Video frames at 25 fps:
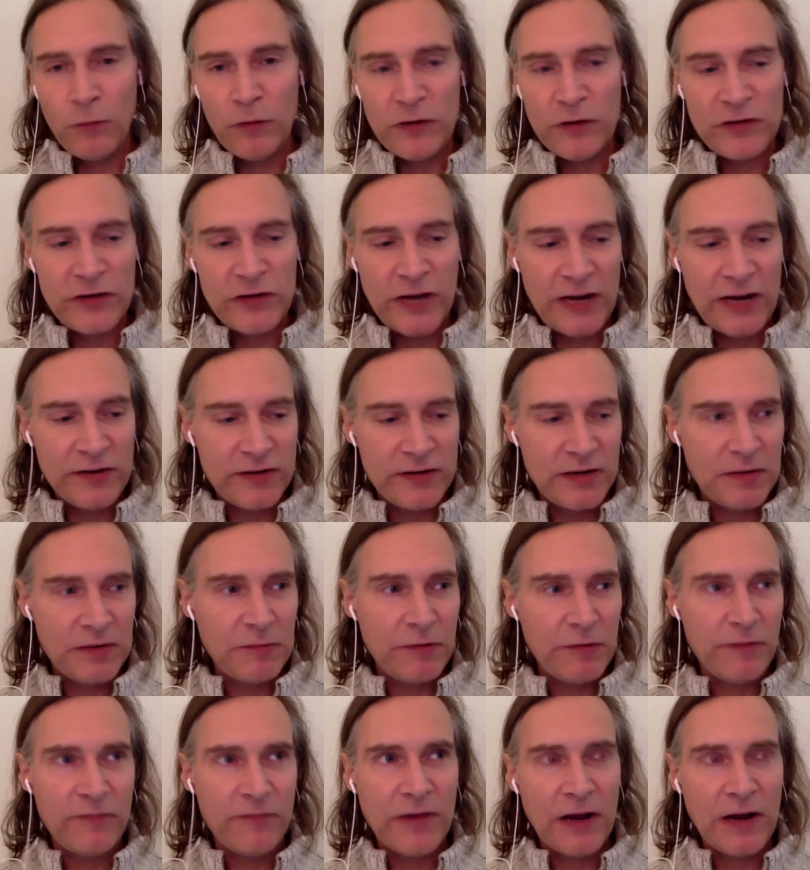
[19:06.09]
was changing
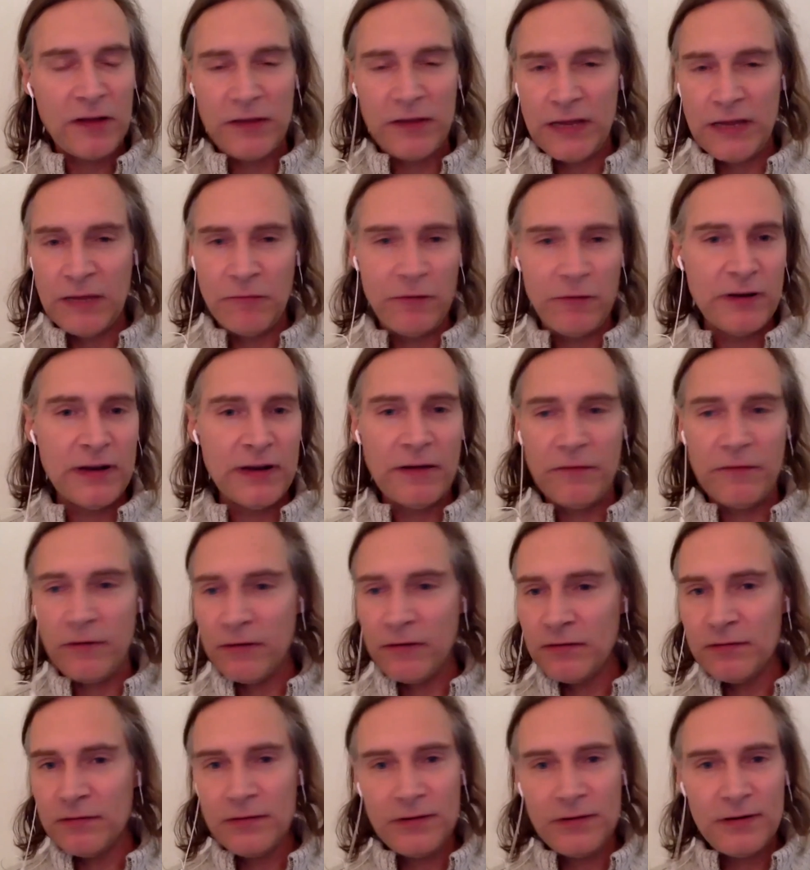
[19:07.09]
profoundly and would
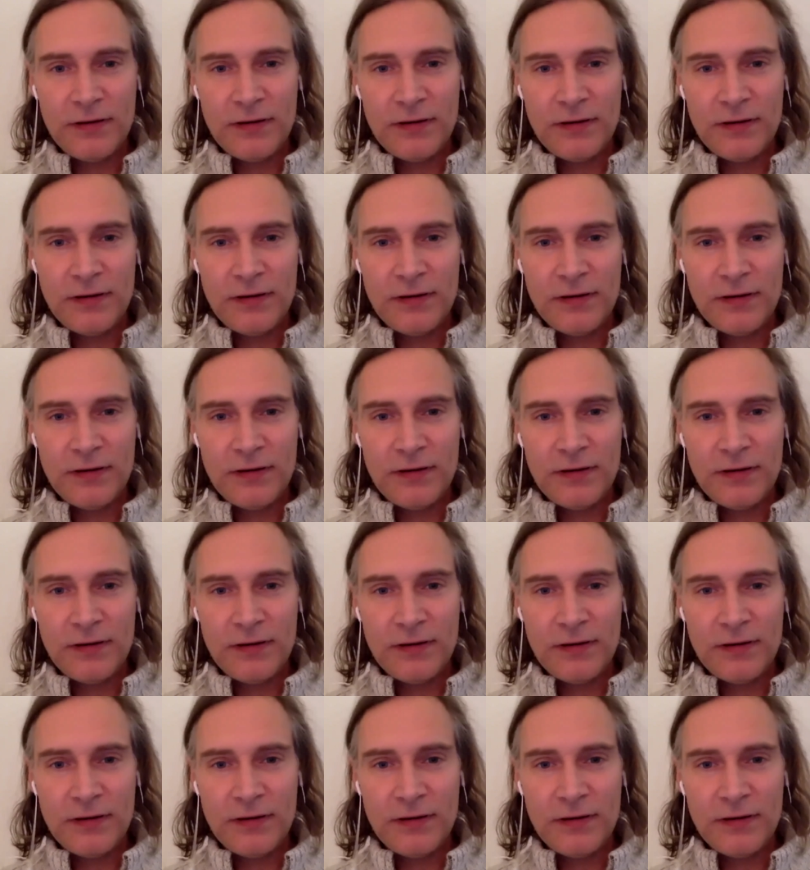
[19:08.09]
never